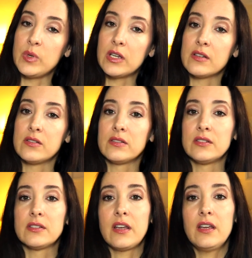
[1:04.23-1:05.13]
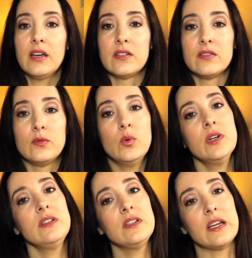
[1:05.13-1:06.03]
because since I have
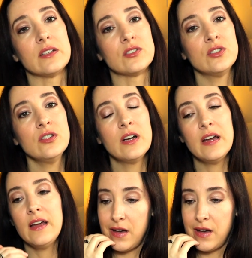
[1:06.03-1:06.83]
one cancer,